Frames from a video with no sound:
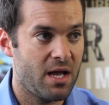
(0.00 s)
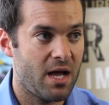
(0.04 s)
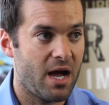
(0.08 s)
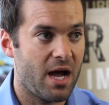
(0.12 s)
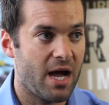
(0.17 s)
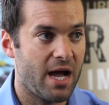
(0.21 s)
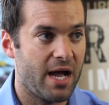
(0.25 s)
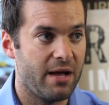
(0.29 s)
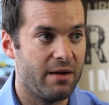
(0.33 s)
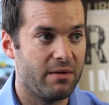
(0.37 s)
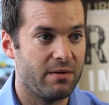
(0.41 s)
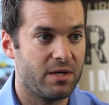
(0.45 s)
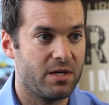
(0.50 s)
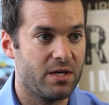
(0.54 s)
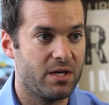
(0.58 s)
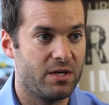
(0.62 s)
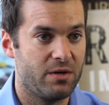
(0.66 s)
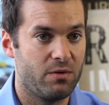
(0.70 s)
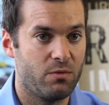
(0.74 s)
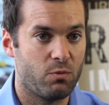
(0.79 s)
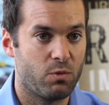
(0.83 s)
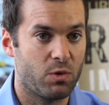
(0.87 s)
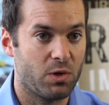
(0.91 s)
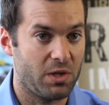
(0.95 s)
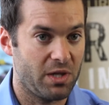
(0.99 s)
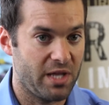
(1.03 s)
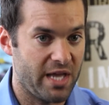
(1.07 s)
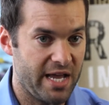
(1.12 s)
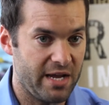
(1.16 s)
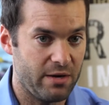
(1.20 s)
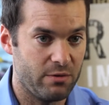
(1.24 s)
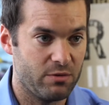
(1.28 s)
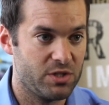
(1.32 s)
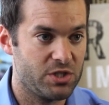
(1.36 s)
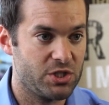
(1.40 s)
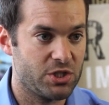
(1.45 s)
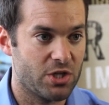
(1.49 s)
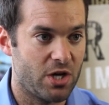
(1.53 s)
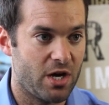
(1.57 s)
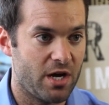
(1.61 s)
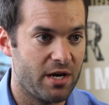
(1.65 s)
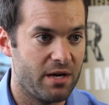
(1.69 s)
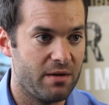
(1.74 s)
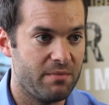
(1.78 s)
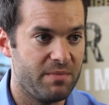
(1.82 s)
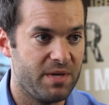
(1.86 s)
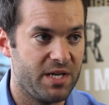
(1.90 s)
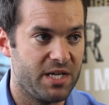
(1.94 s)
I could relate with
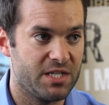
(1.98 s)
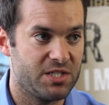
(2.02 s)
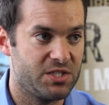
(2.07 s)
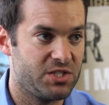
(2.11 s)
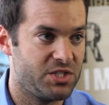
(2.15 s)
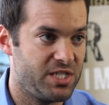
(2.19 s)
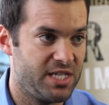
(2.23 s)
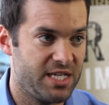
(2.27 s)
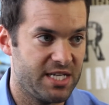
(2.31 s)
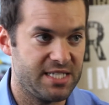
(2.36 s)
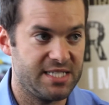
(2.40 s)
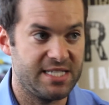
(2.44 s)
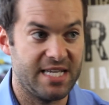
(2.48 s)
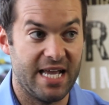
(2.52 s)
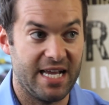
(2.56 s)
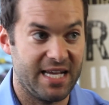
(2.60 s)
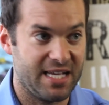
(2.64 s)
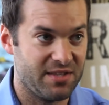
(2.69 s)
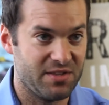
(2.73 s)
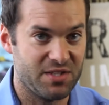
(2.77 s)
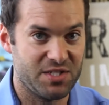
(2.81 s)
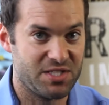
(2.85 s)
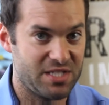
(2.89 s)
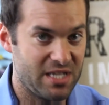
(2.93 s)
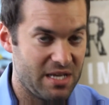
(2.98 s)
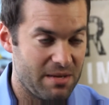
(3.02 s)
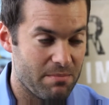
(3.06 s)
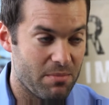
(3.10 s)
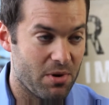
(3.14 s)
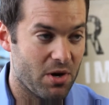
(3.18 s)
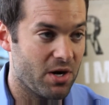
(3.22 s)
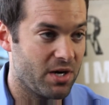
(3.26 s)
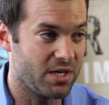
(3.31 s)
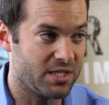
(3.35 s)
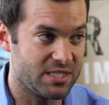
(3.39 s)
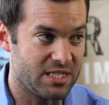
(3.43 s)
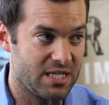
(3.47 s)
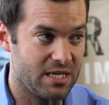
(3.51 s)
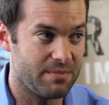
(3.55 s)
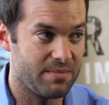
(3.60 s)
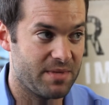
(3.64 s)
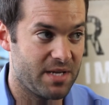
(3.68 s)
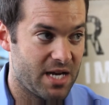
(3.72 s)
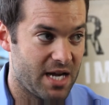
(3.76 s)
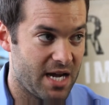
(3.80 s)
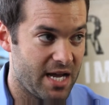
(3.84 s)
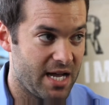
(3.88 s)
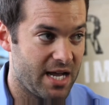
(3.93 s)
Shana because she had taken the same bar exam
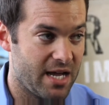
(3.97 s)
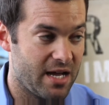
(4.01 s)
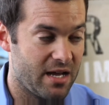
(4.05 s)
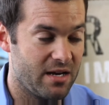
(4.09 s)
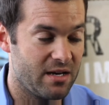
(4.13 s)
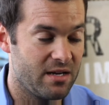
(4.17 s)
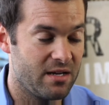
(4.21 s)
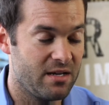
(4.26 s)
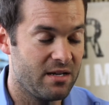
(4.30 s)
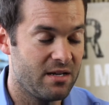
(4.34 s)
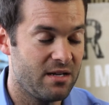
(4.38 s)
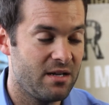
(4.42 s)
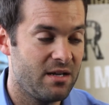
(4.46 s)
that I had.